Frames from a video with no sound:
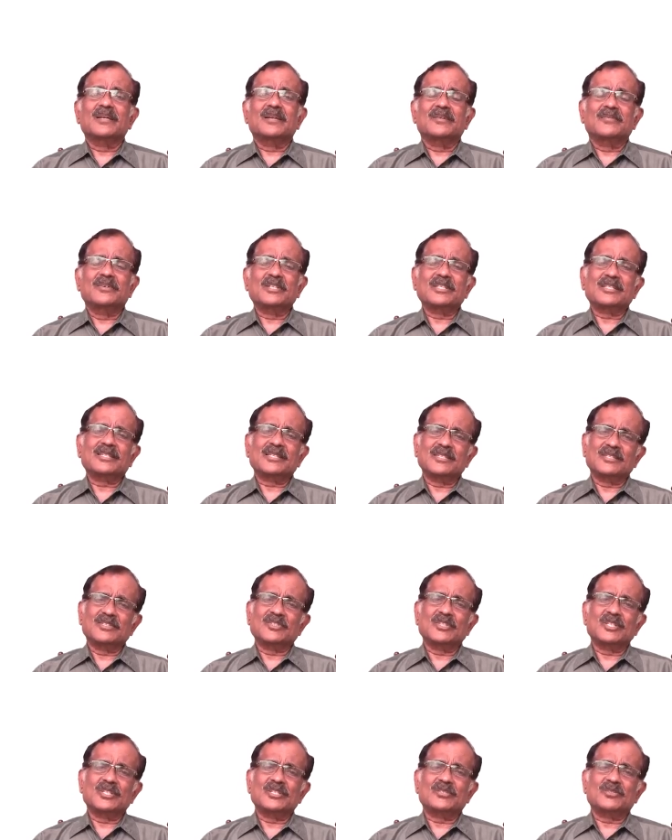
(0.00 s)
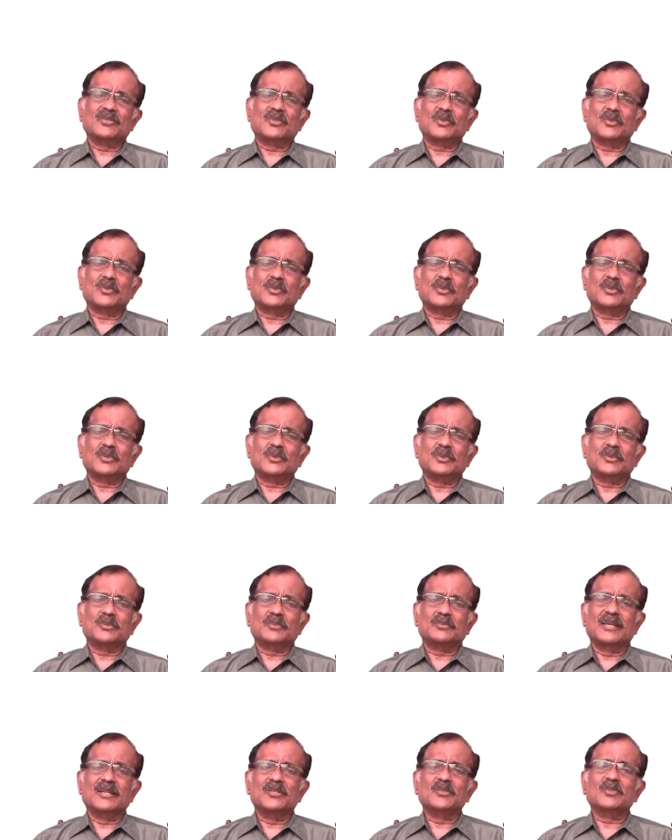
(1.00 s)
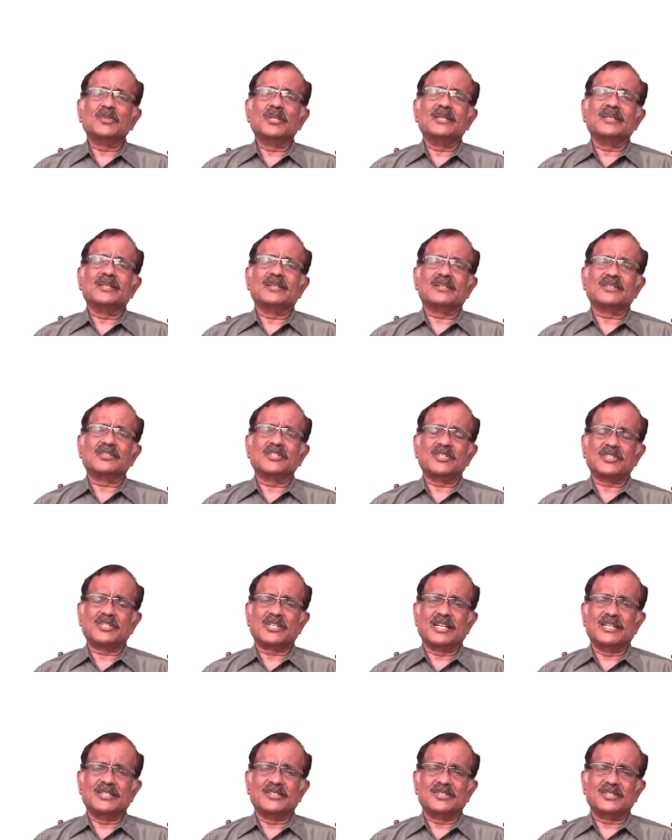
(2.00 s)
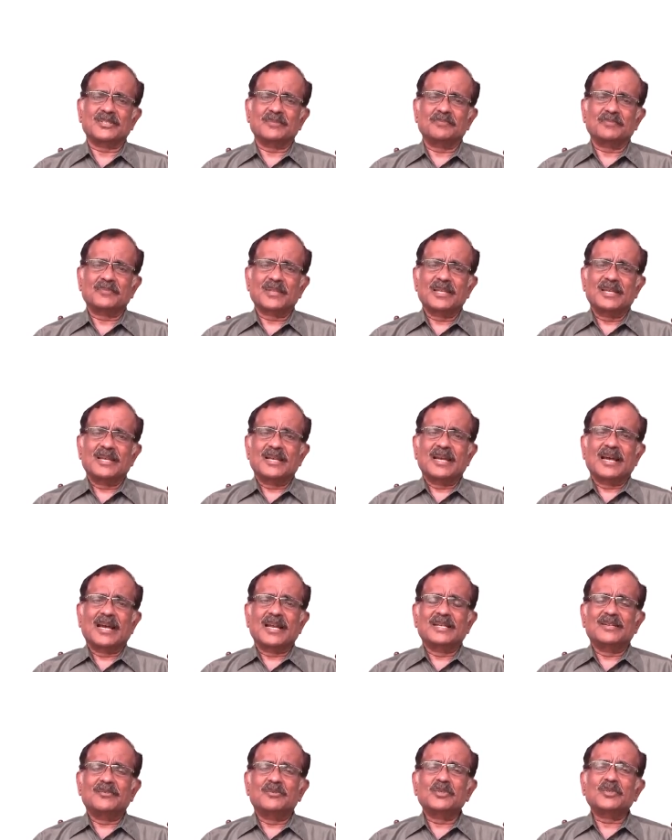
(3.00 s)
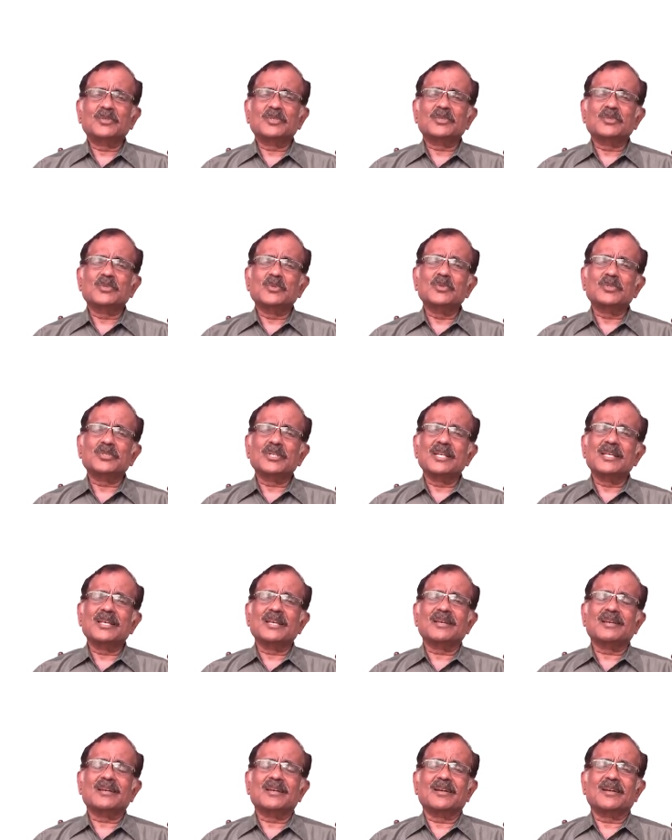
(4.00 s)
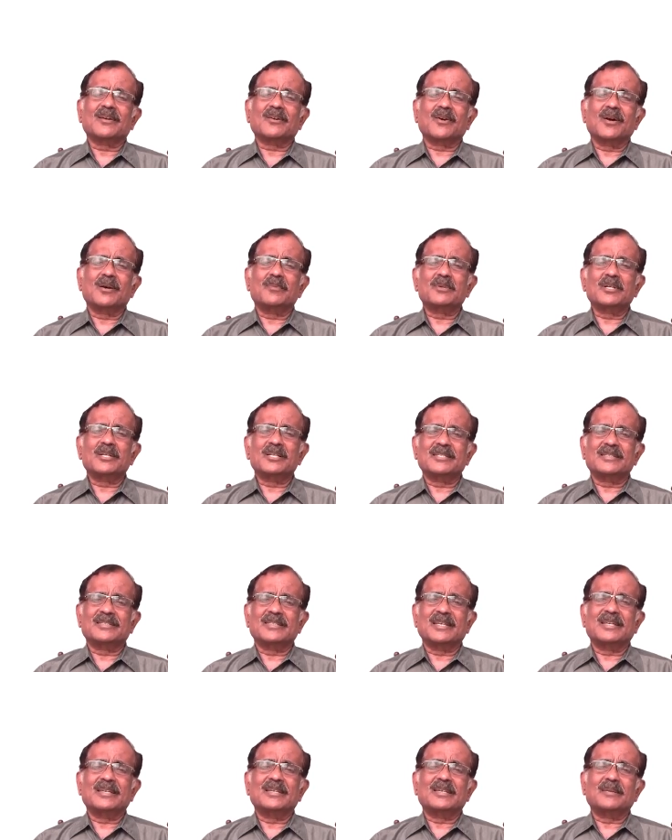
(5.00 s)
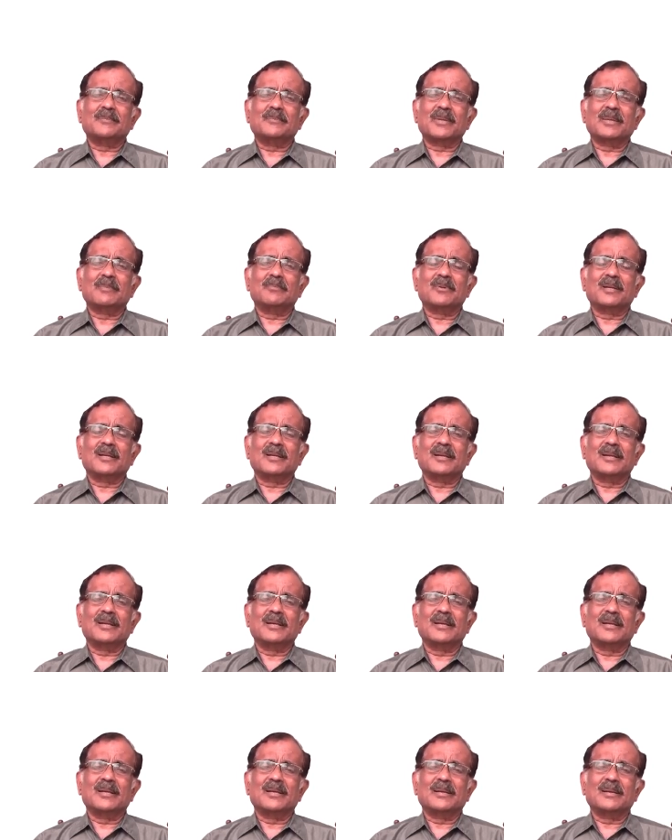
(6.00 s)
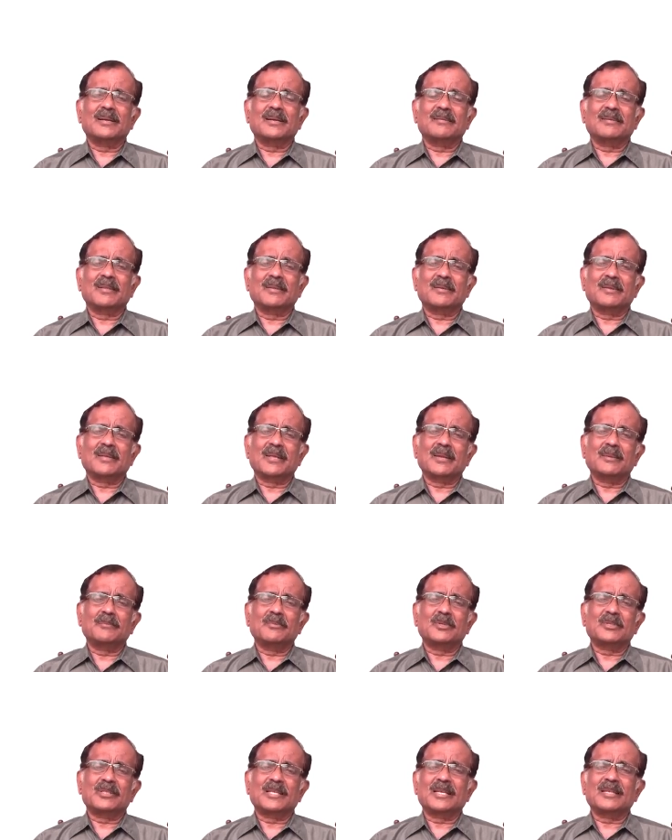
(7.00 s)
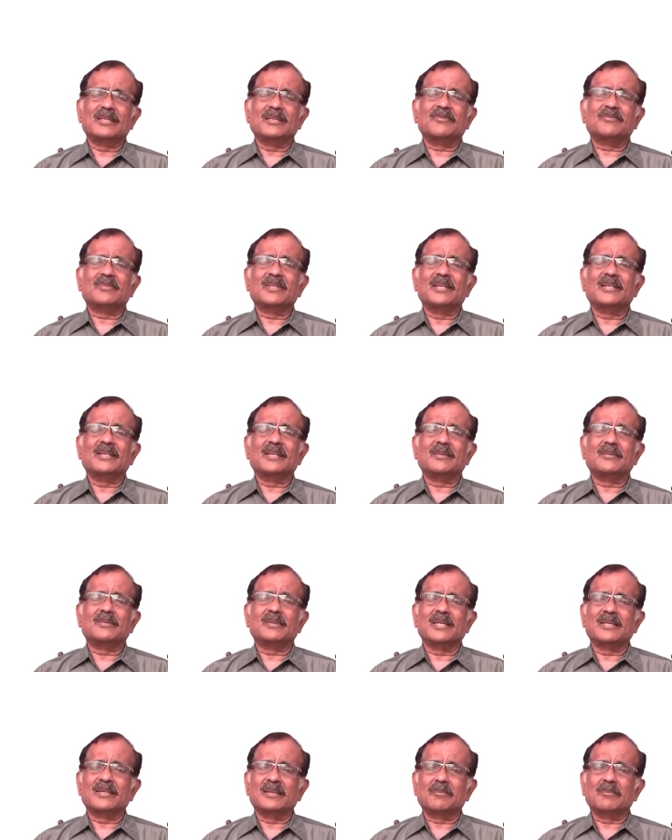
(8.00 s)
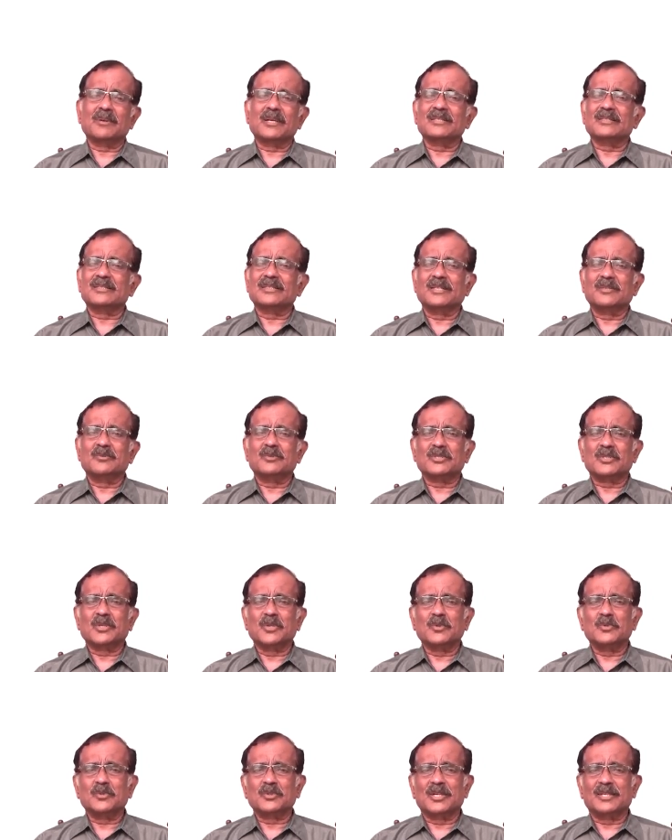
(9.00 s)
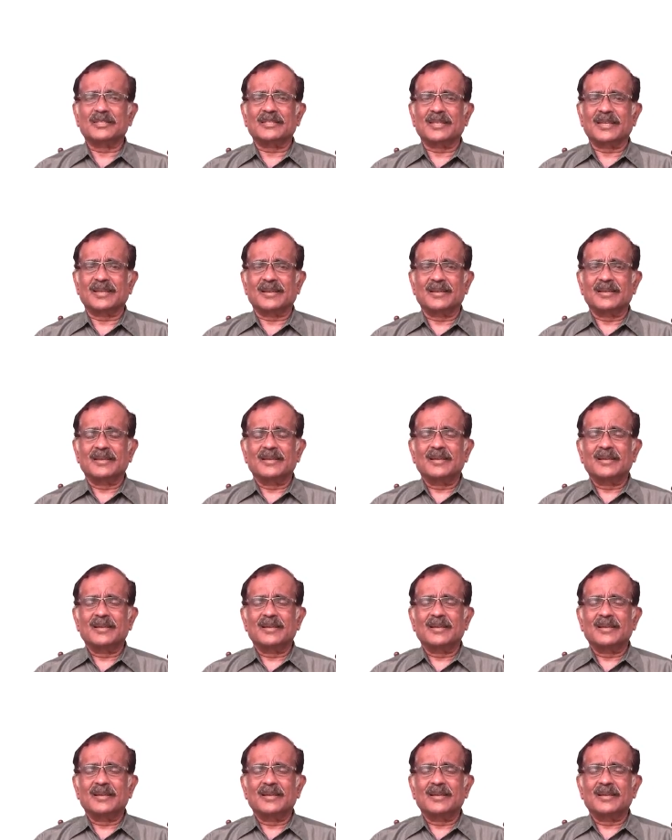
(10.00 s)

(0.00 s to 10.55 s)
which is a disease due to insulin resistance, and which was usually commonly seen in people above the age of 30 plus. That was a usual thing.